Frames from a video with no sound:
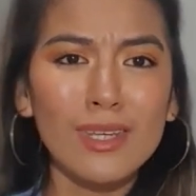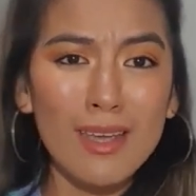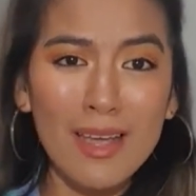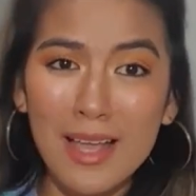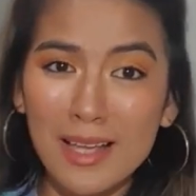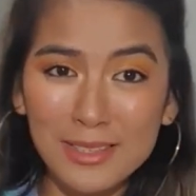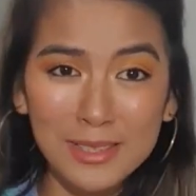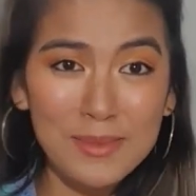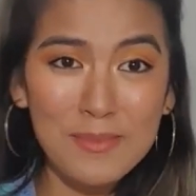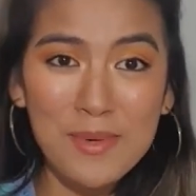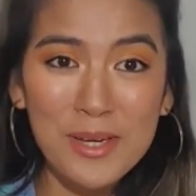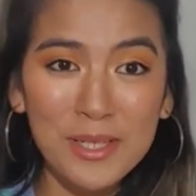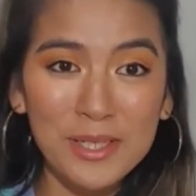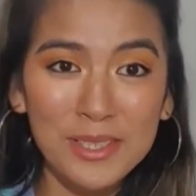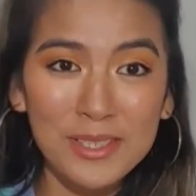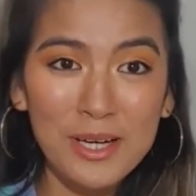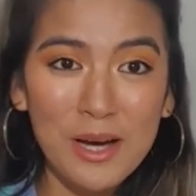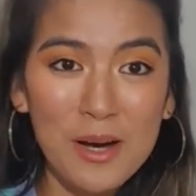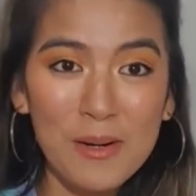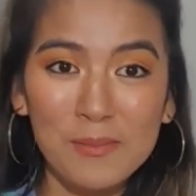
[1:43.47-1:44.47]
as a married
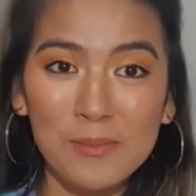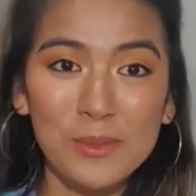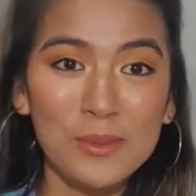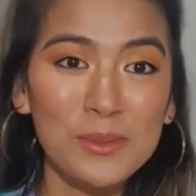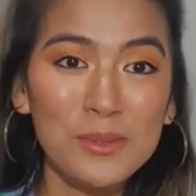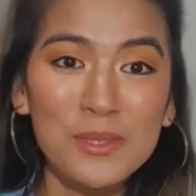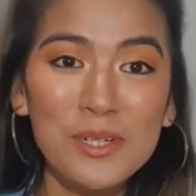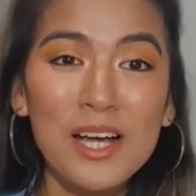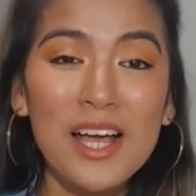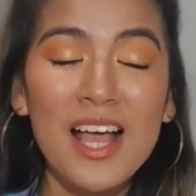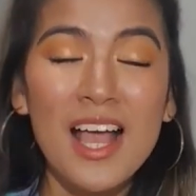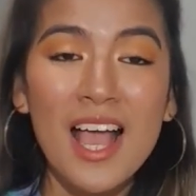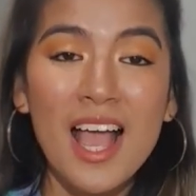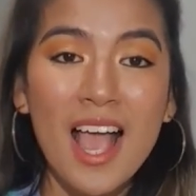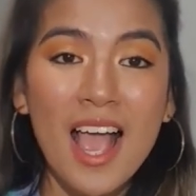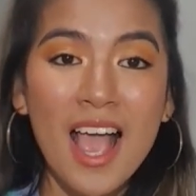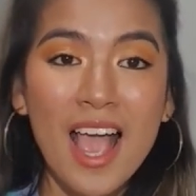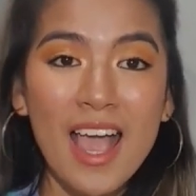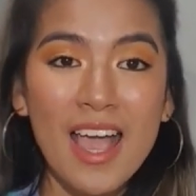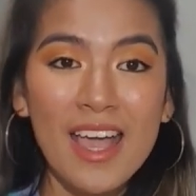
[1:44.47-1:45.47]
couple.
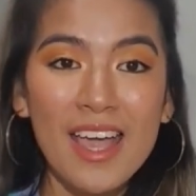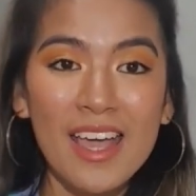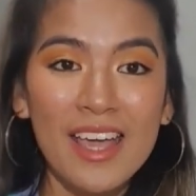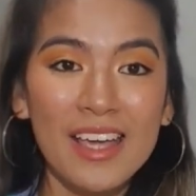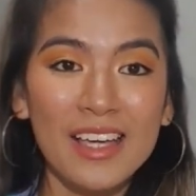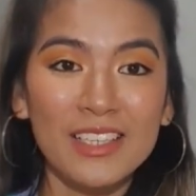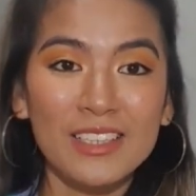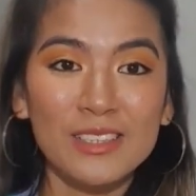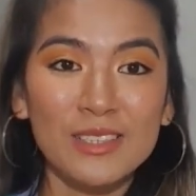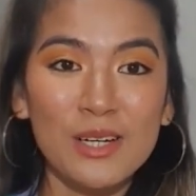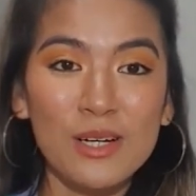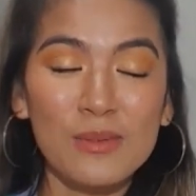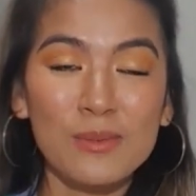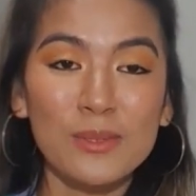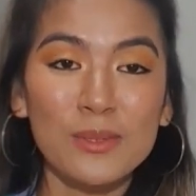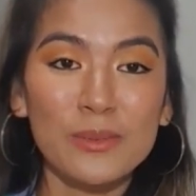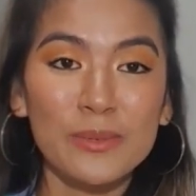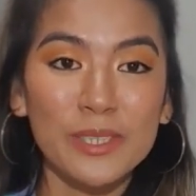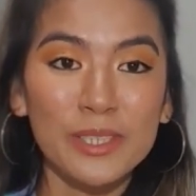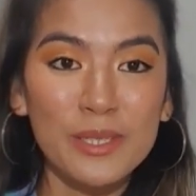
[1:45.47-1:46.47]
And I
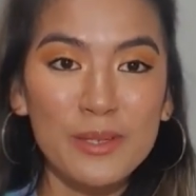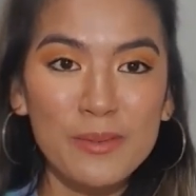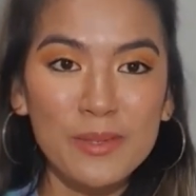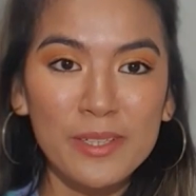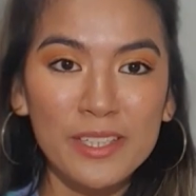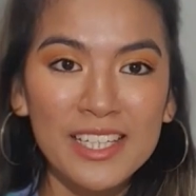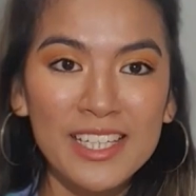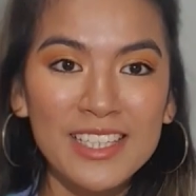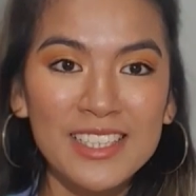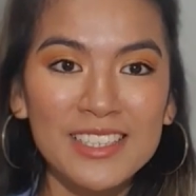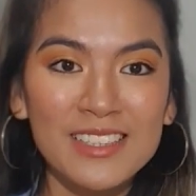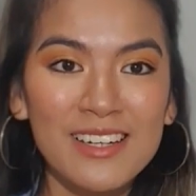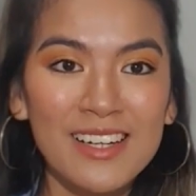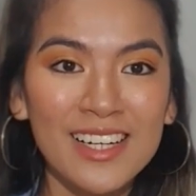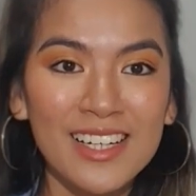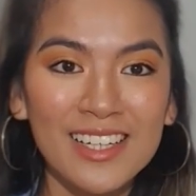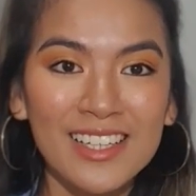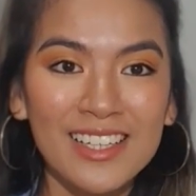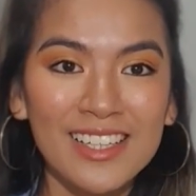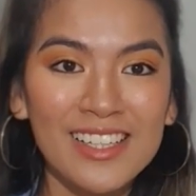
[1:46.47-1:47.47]
was really
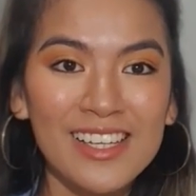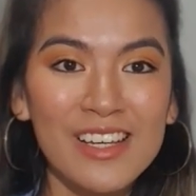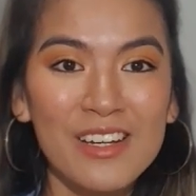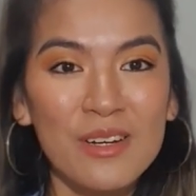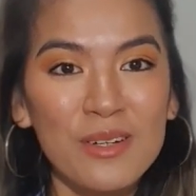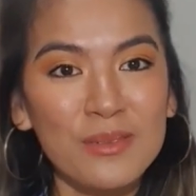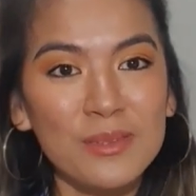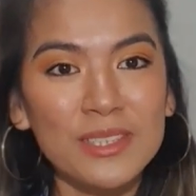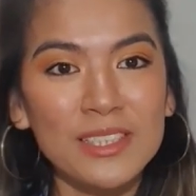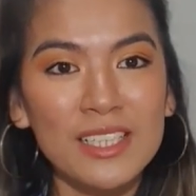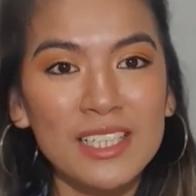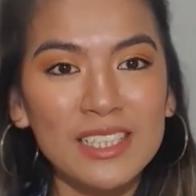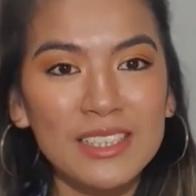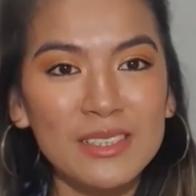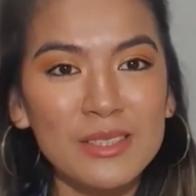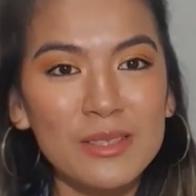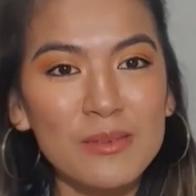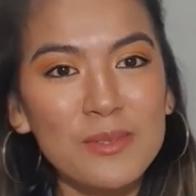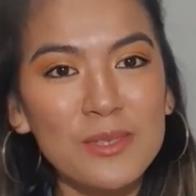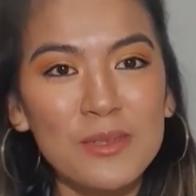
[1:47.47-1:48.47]
excited, and I was like to
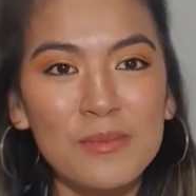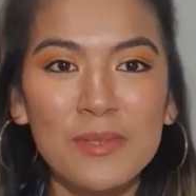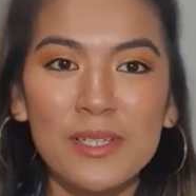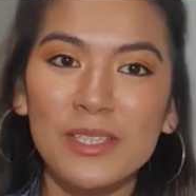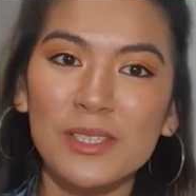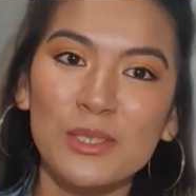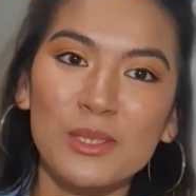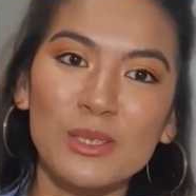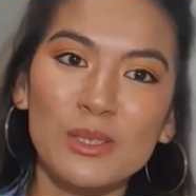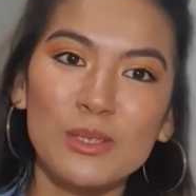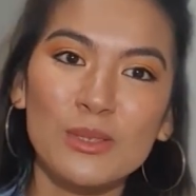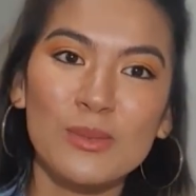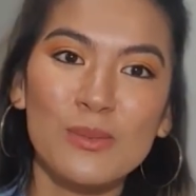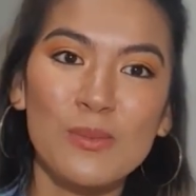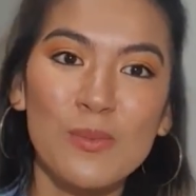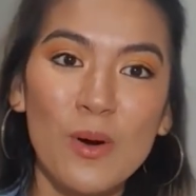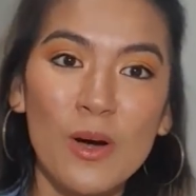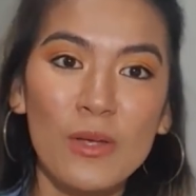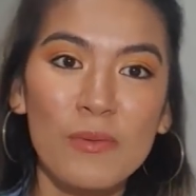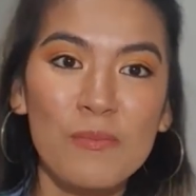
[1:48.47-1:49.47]
him, oh my goodness,
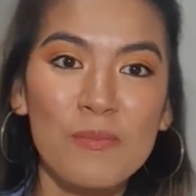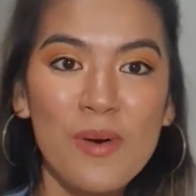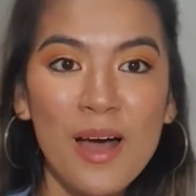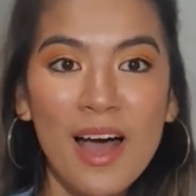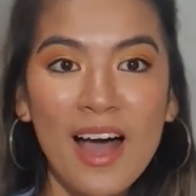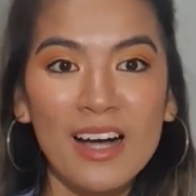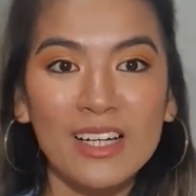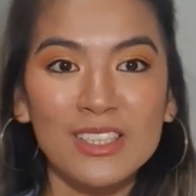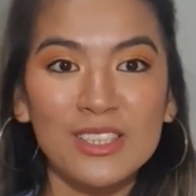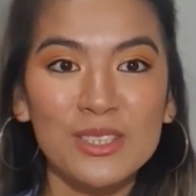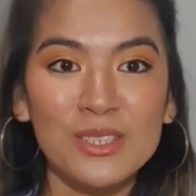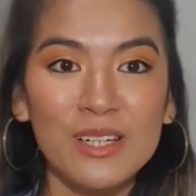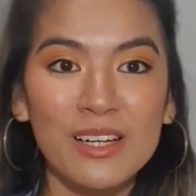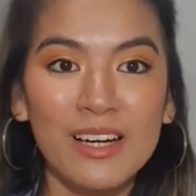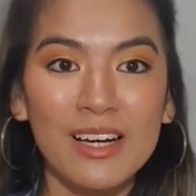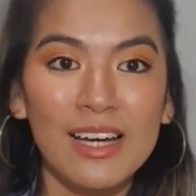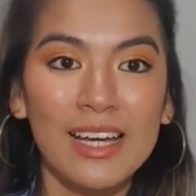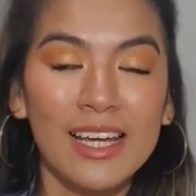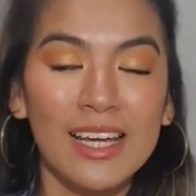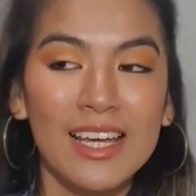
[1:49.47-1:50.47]
what bag should
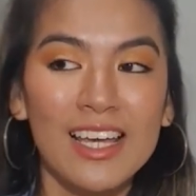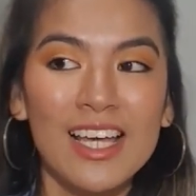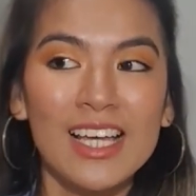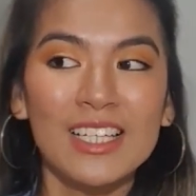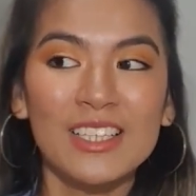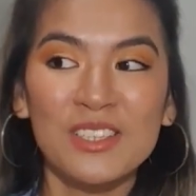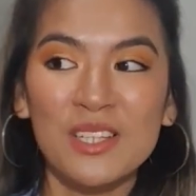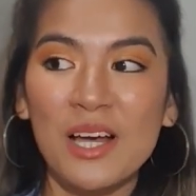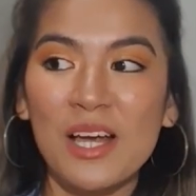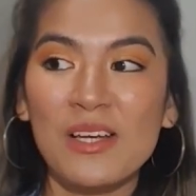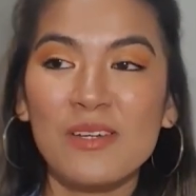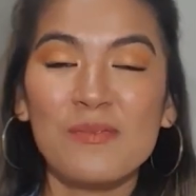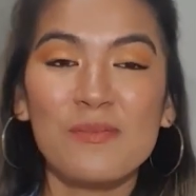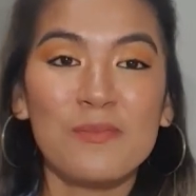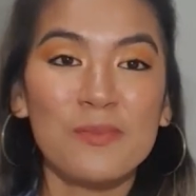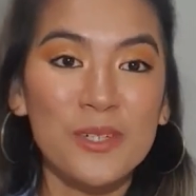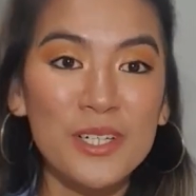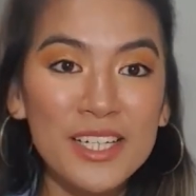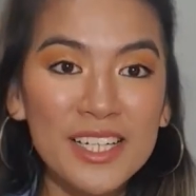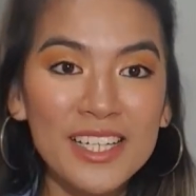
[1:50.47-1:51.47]
I like
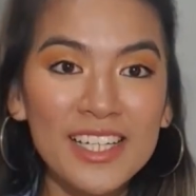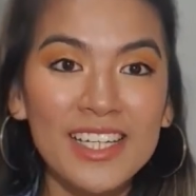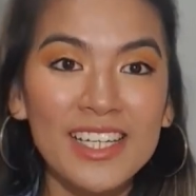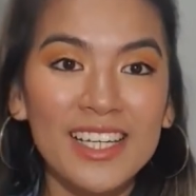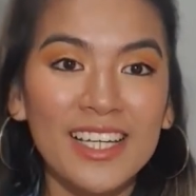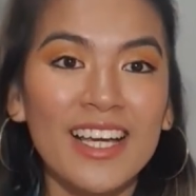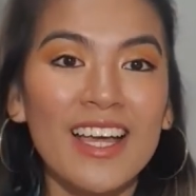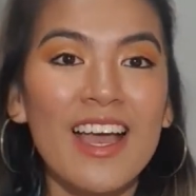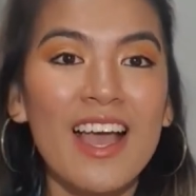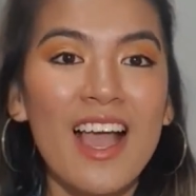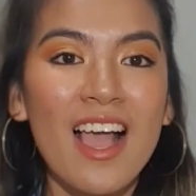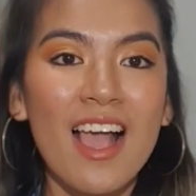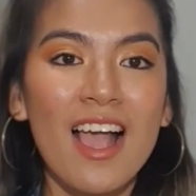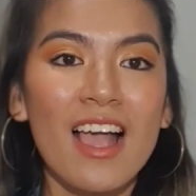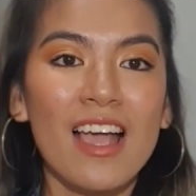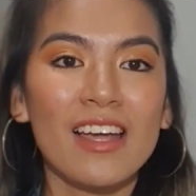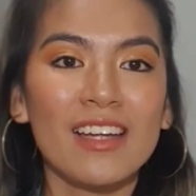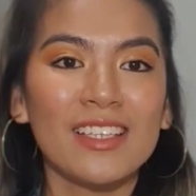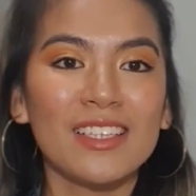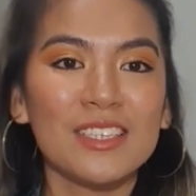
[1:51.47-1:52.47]
bring?
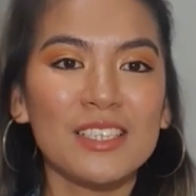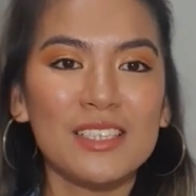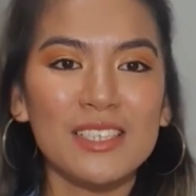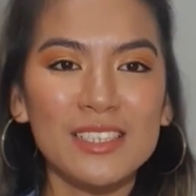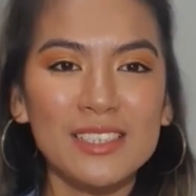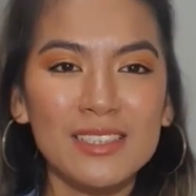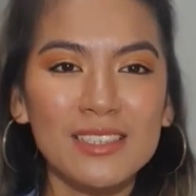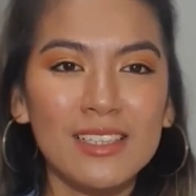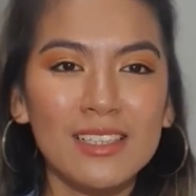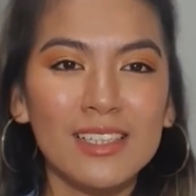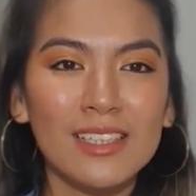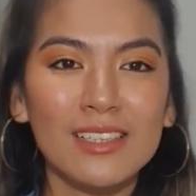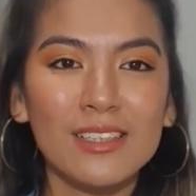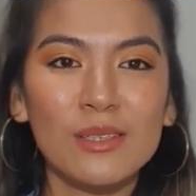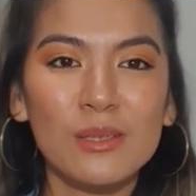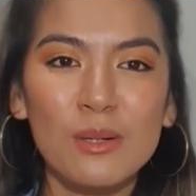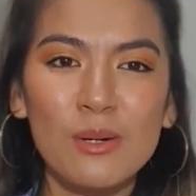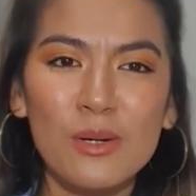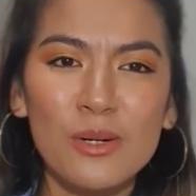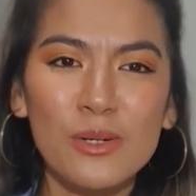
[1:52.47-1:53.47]
And he's like,
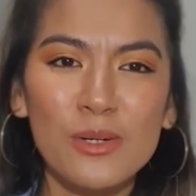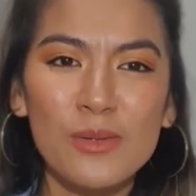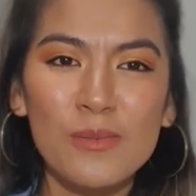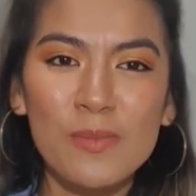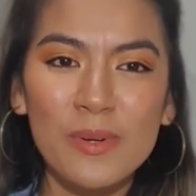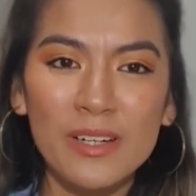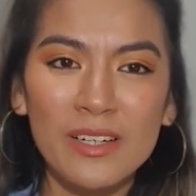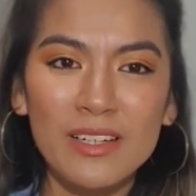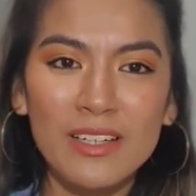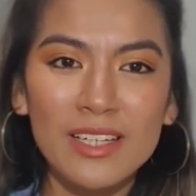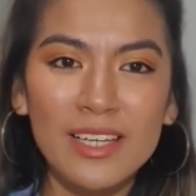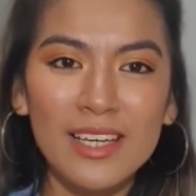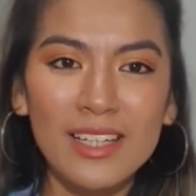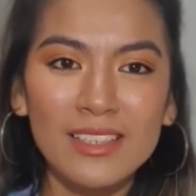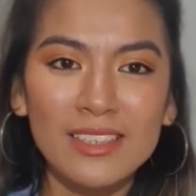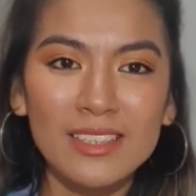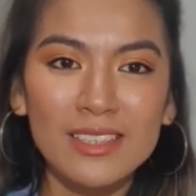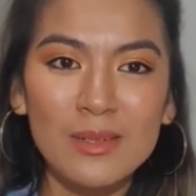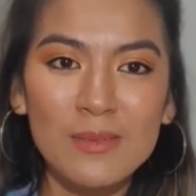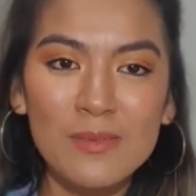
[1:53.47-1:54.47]
oh, you better get
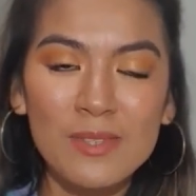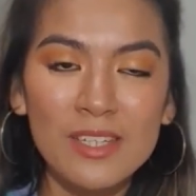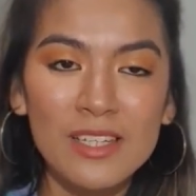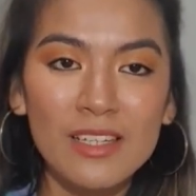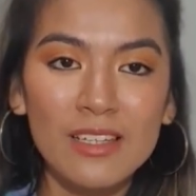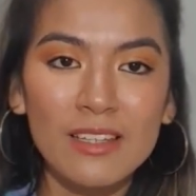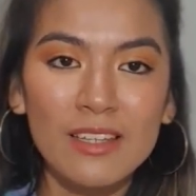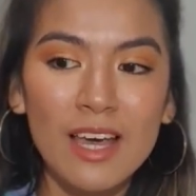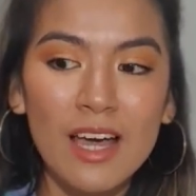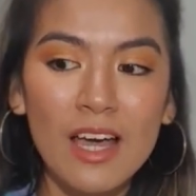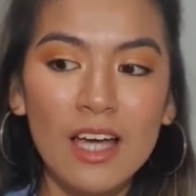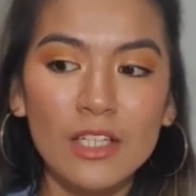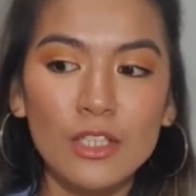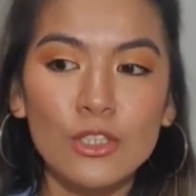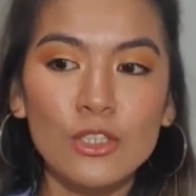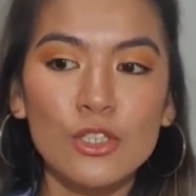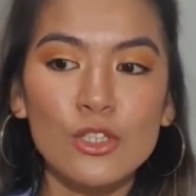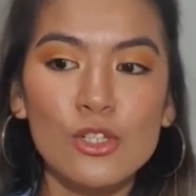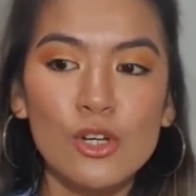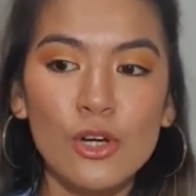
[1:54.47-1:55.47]
something that
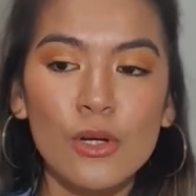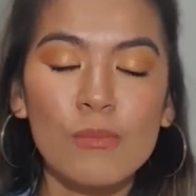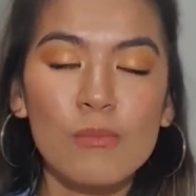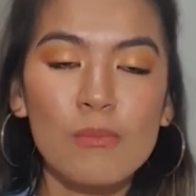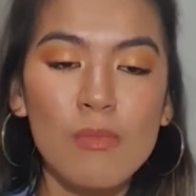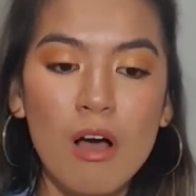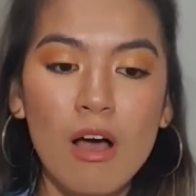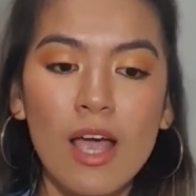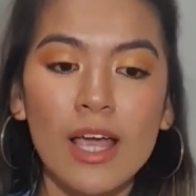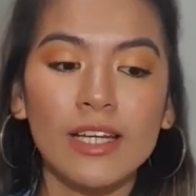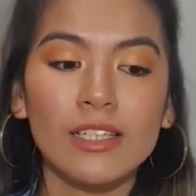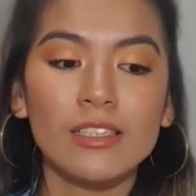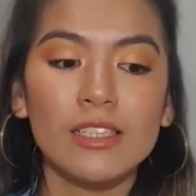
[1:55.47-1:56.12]
you don't mind